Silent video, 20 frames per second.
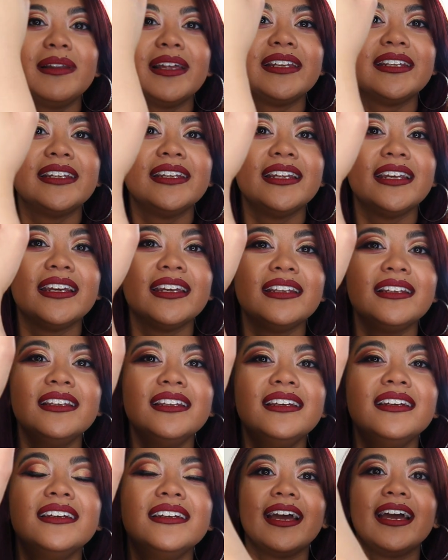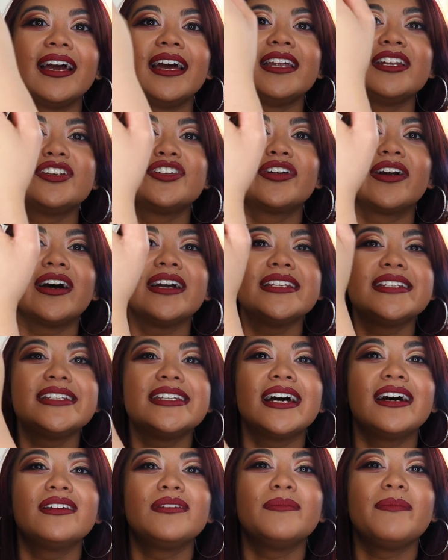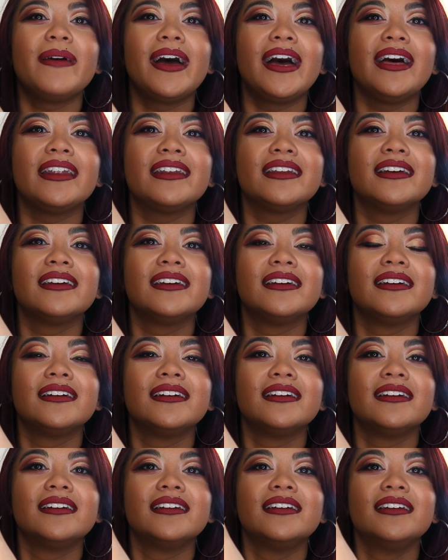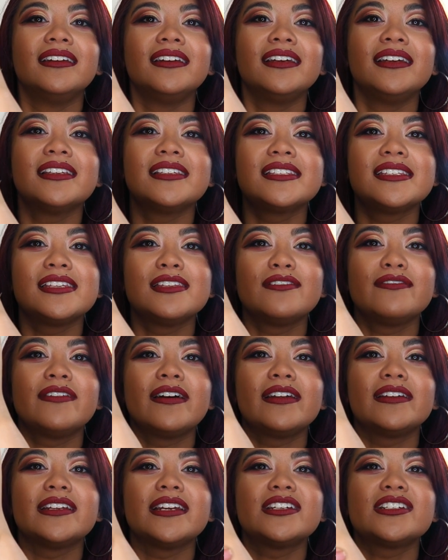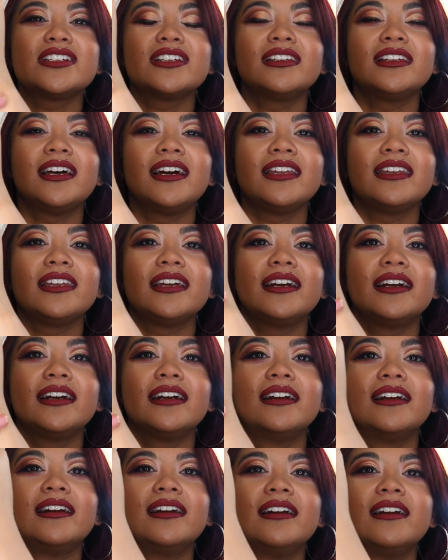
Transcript: blended in and dried down matte. You can see the foundation line there.